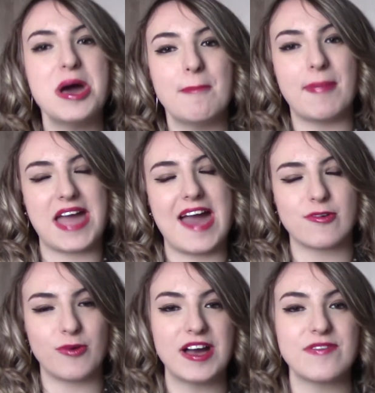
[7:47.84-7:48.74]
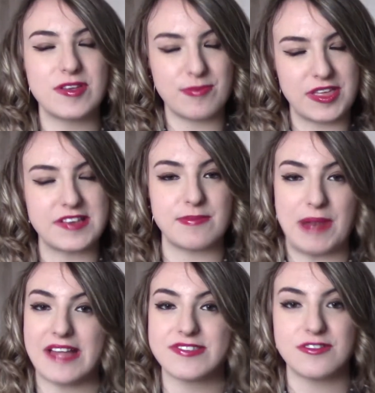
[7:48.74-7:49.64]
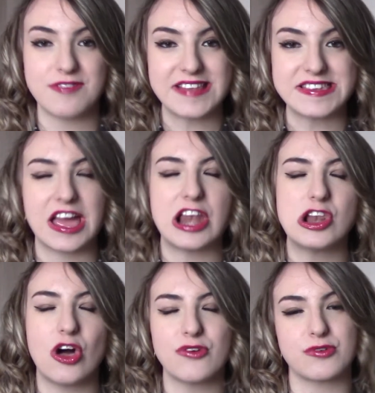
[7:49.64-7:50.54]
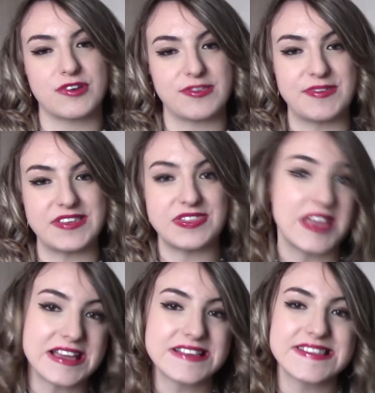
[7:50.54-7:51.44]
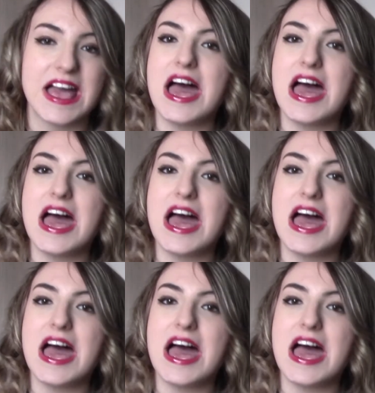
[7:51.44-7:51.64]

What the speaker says: but I have quite a few things planned already, a lot of Christmassy things.